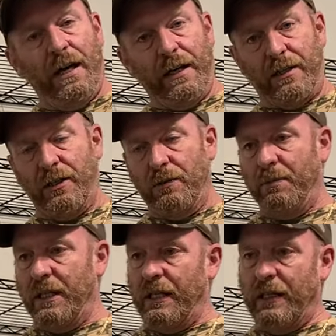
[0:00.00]
It could
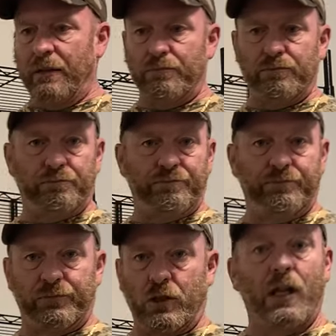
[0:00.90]
be
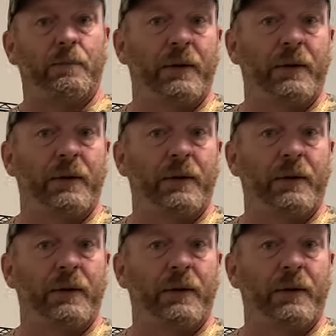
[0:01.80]
toilet